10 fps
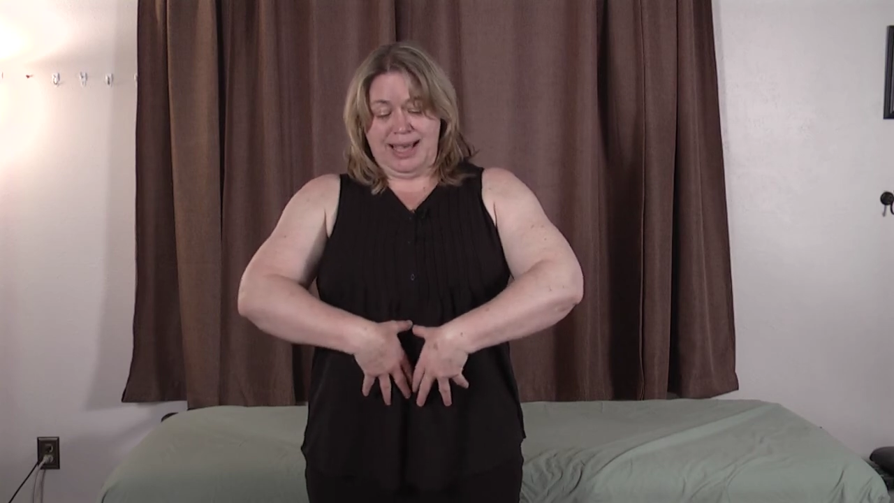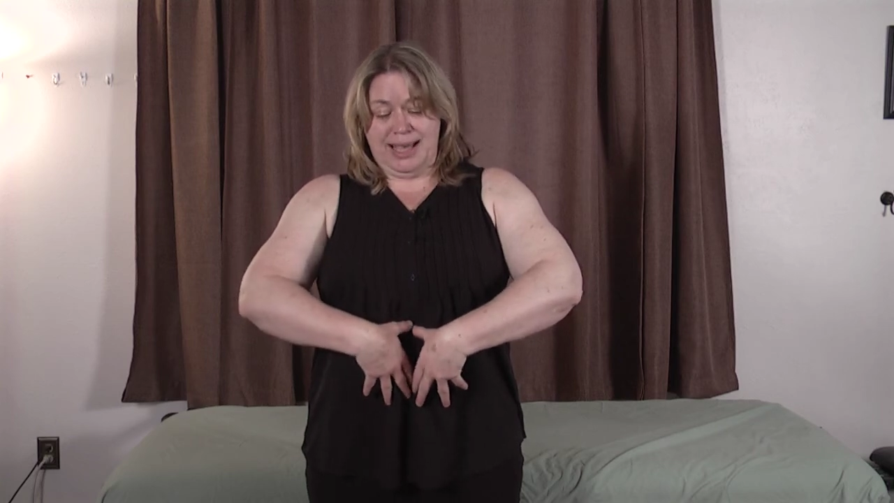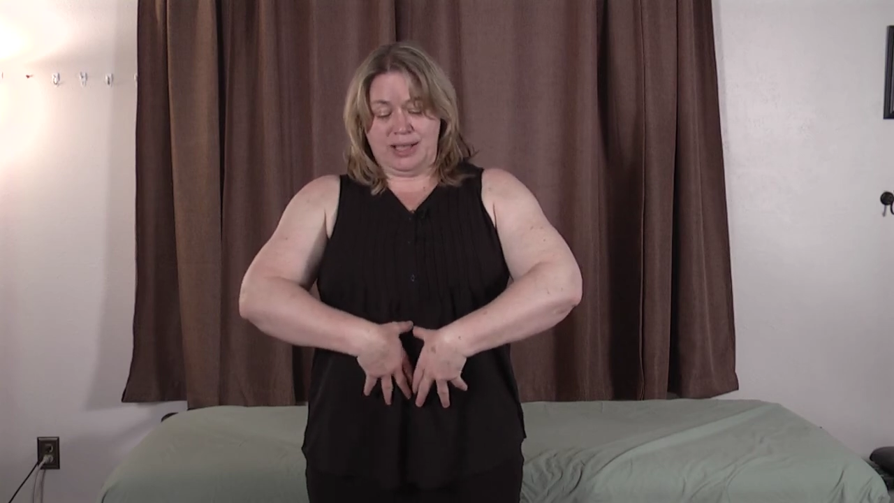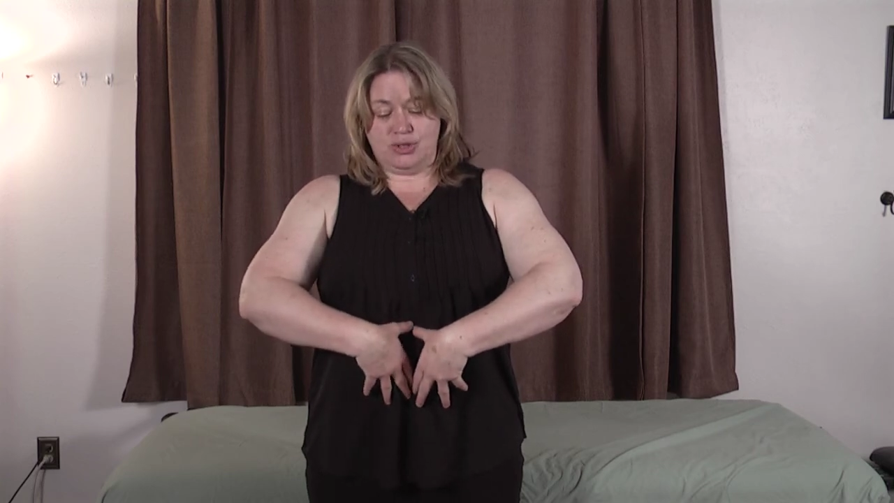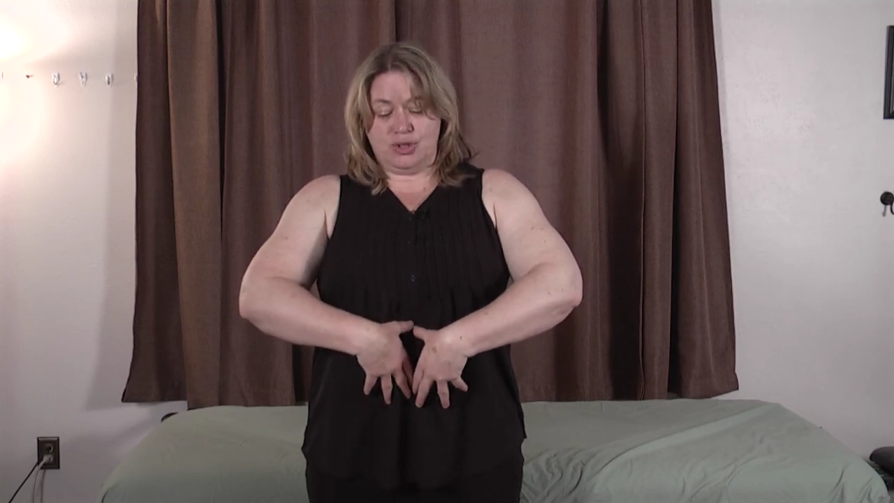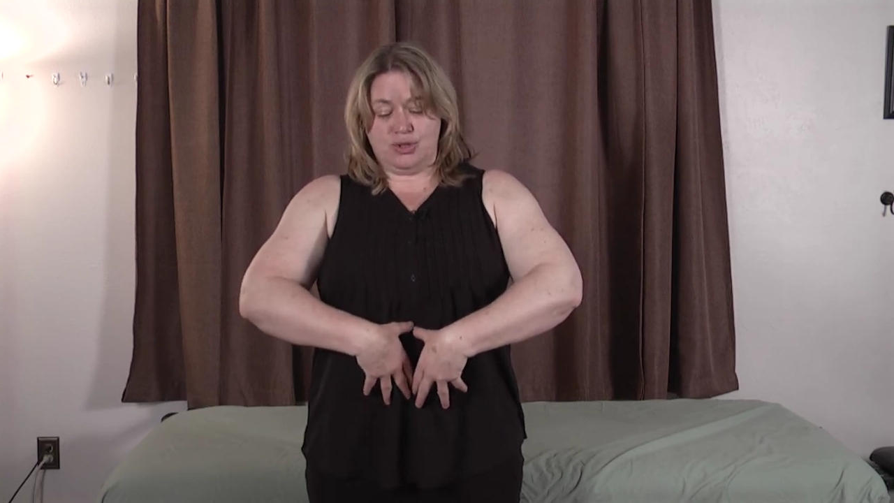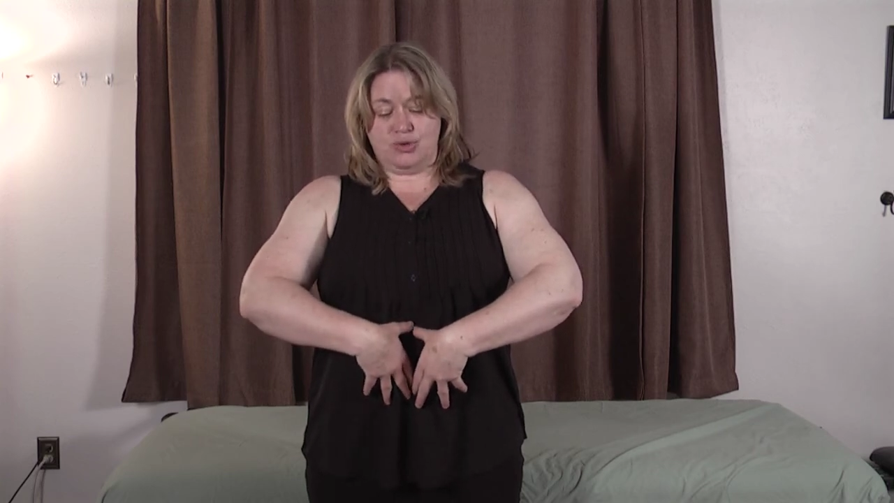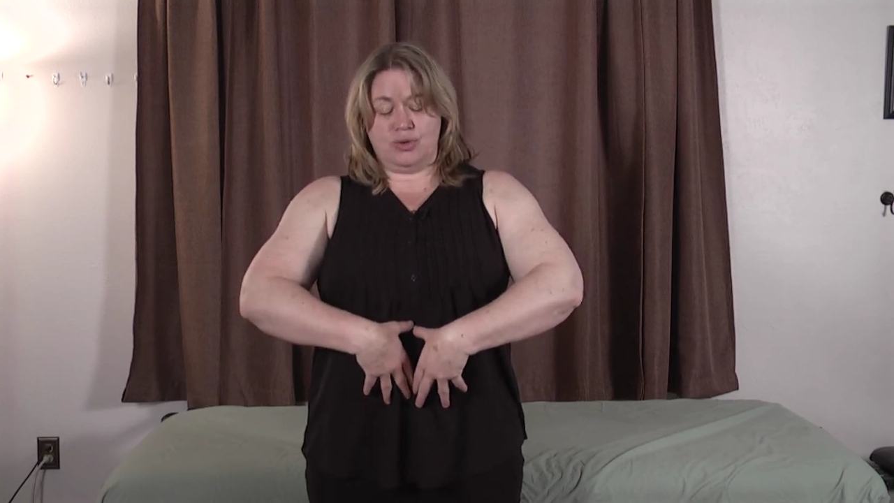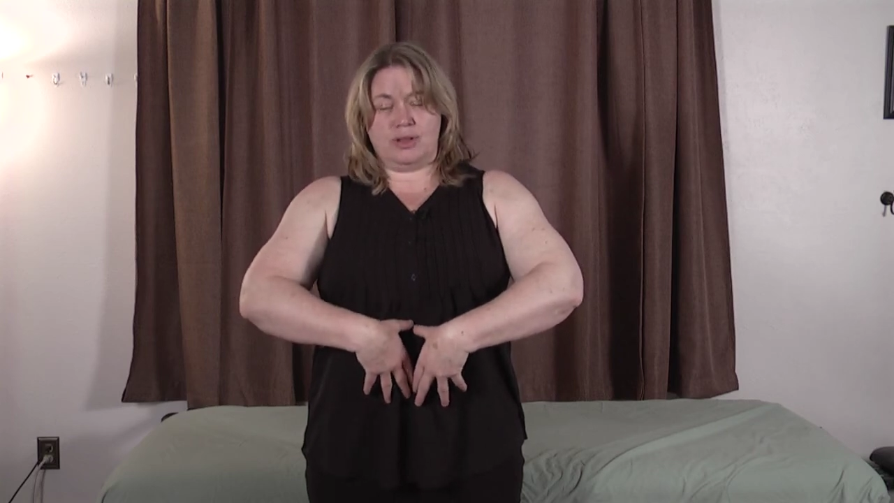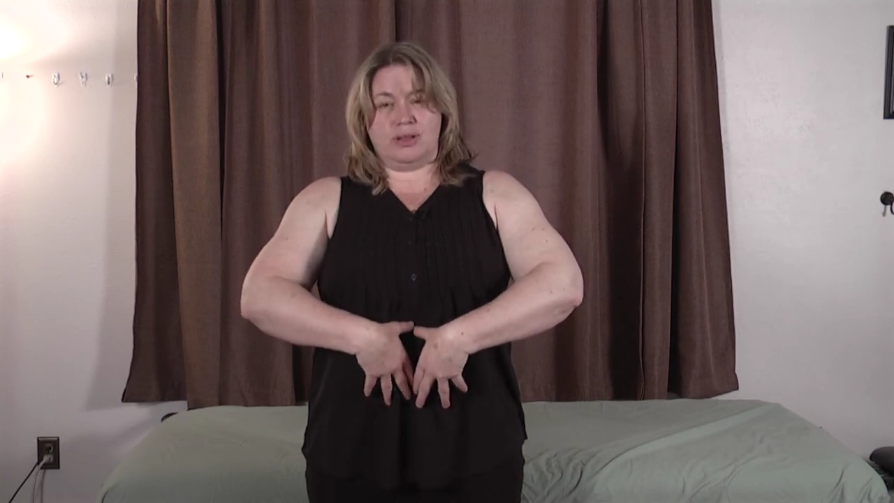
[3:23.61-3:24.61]

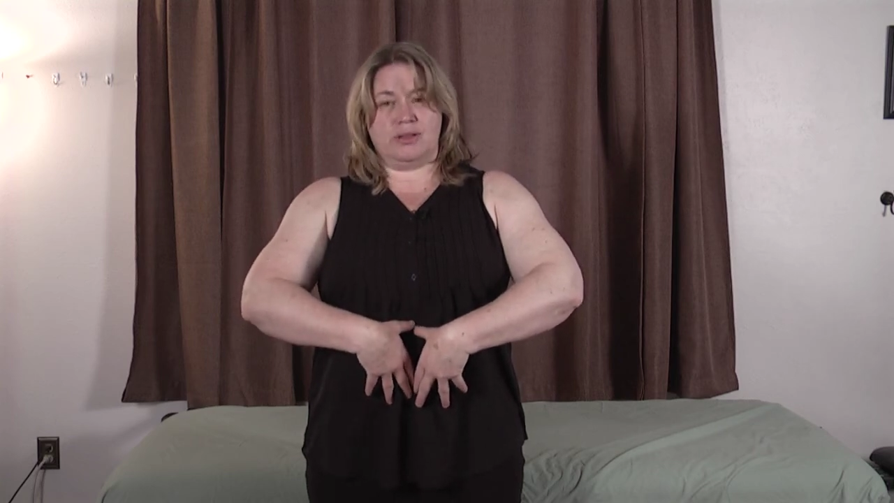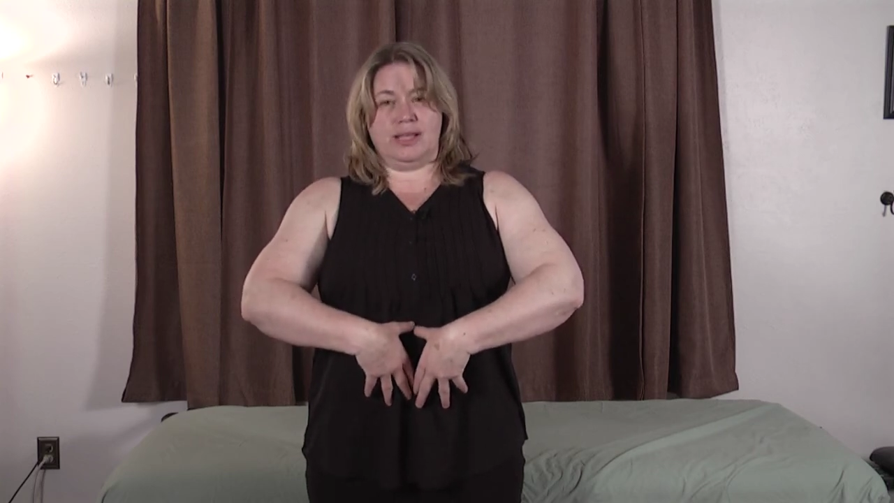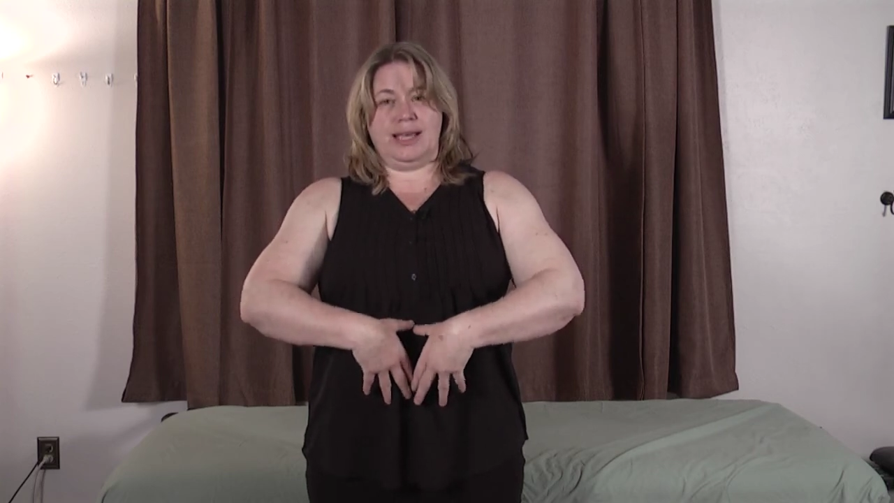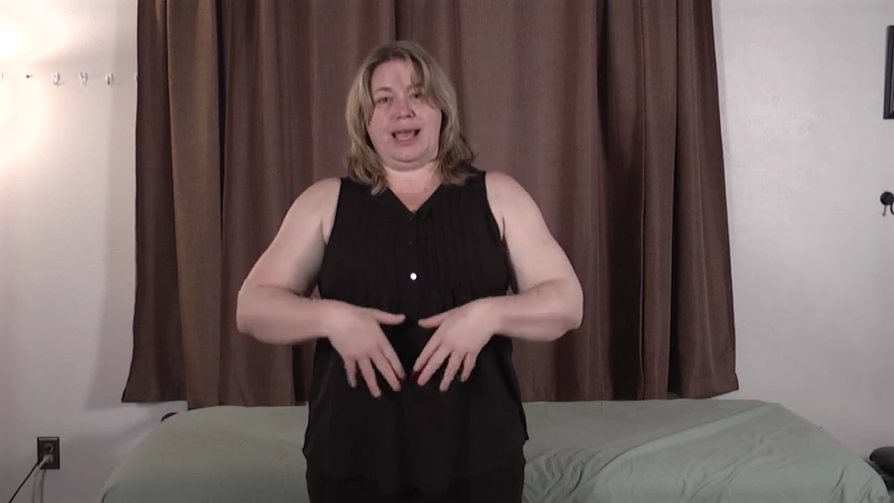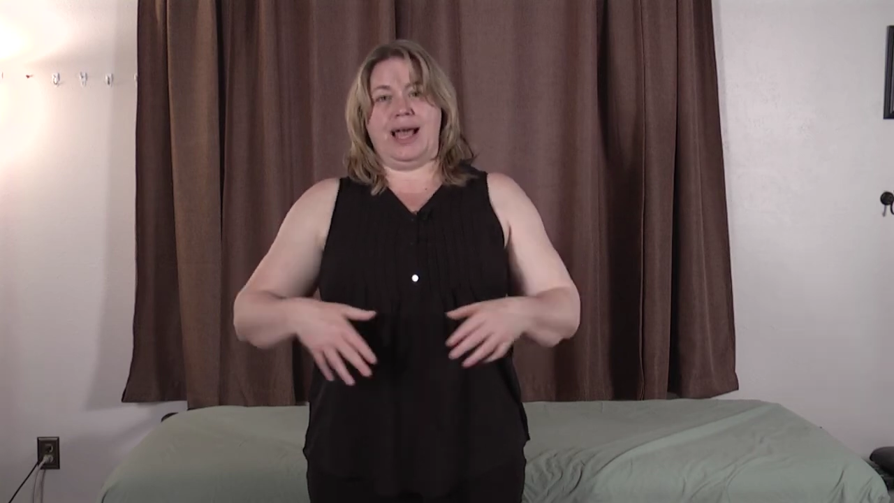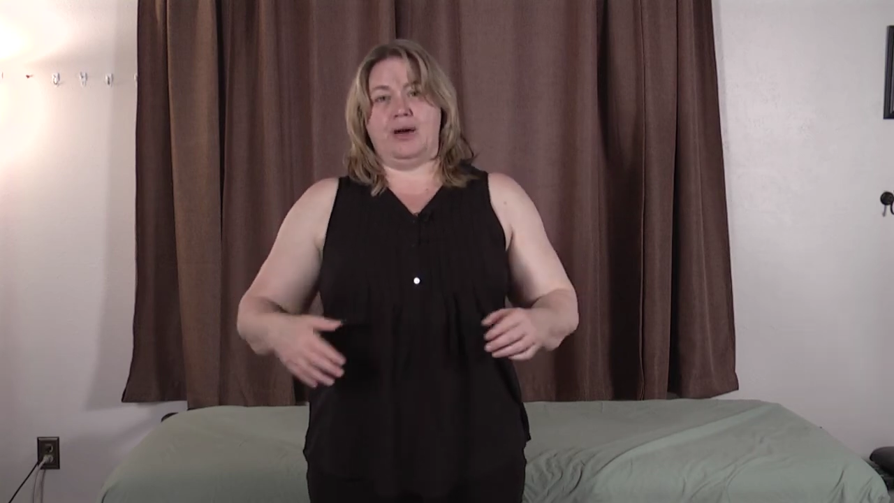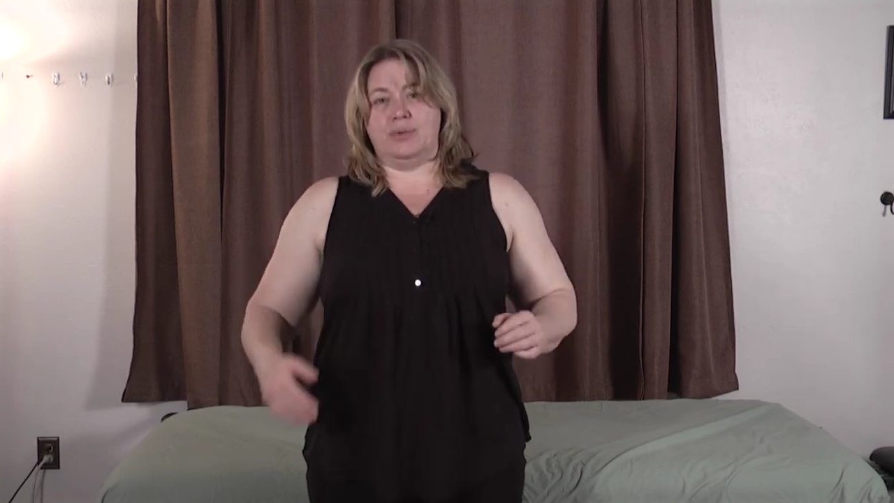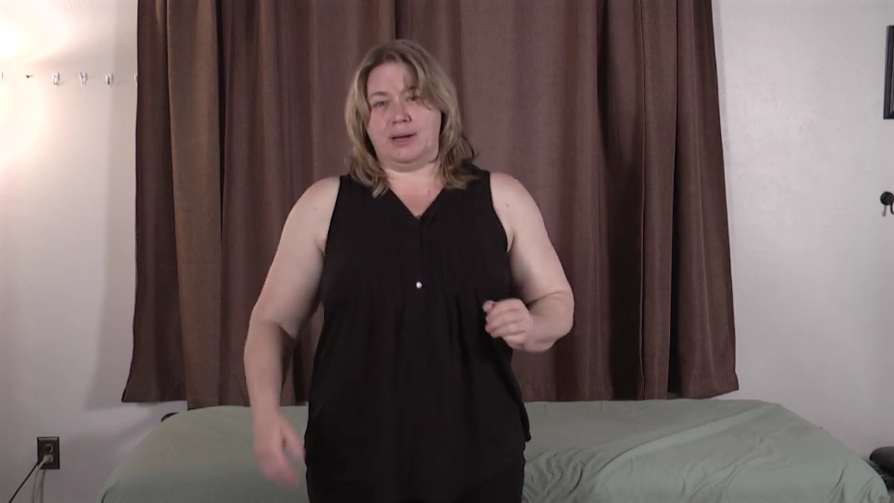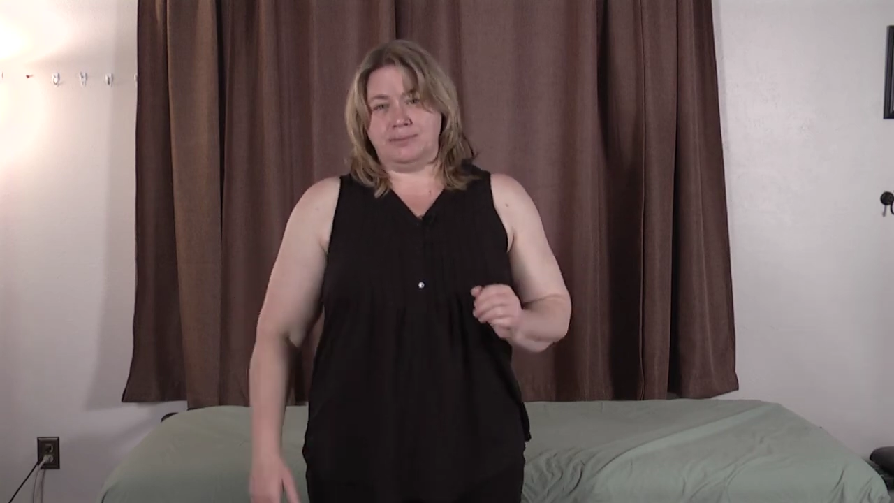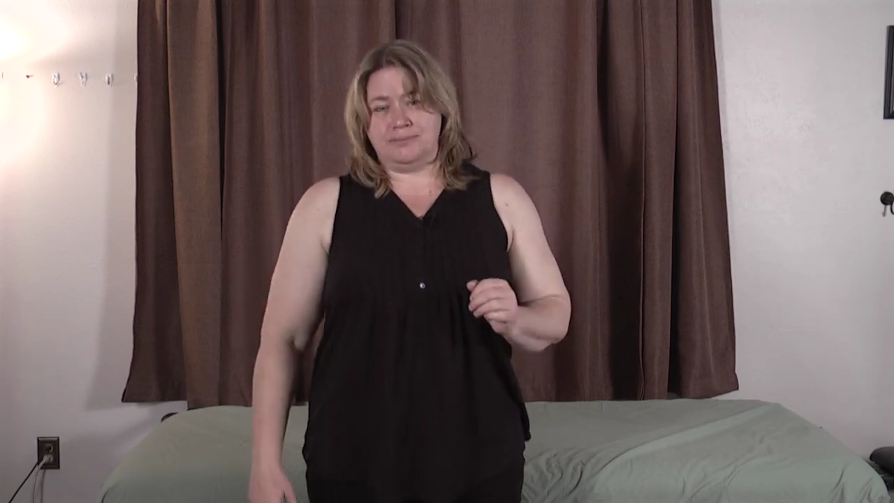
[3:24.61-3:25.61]
into the linea
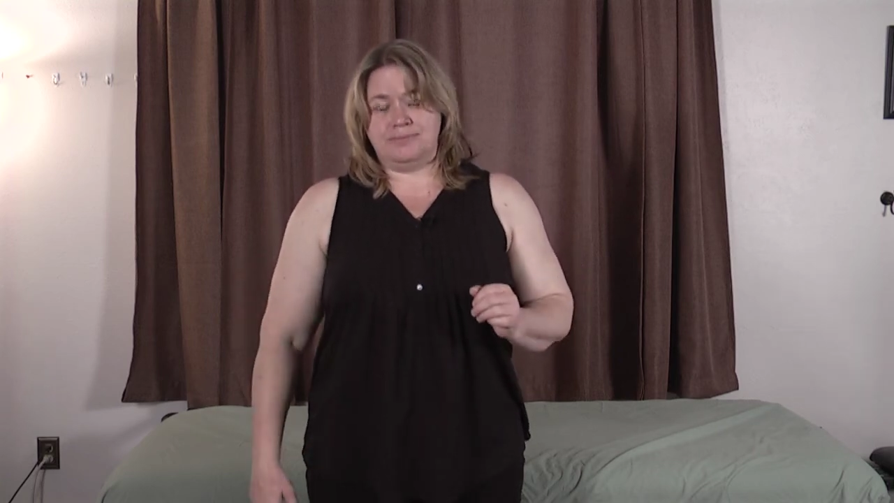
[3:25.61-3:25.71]
alba.